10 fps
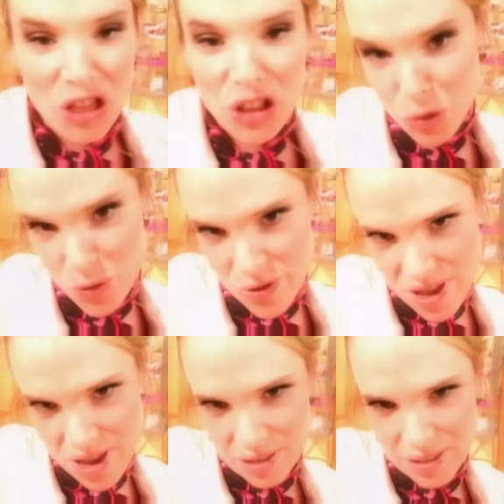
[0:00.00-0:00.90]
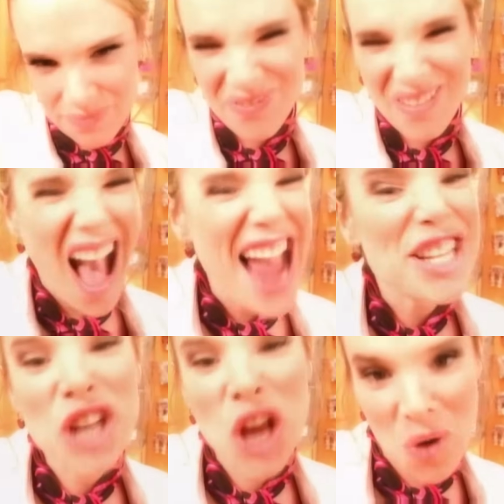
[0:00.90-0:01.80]
The truth is, I
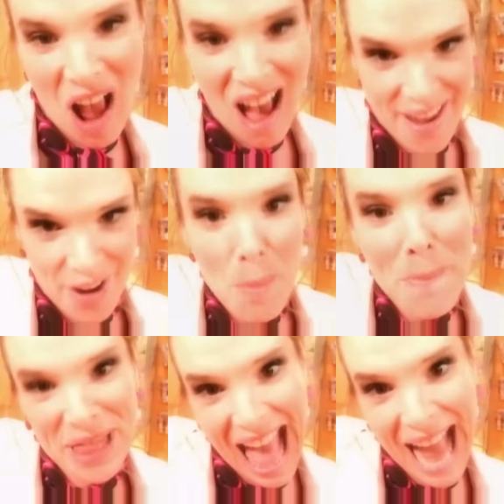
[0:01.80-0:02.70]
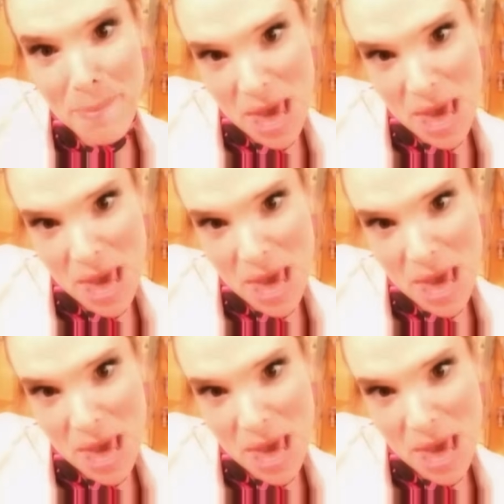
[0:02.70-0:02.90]
don't hire black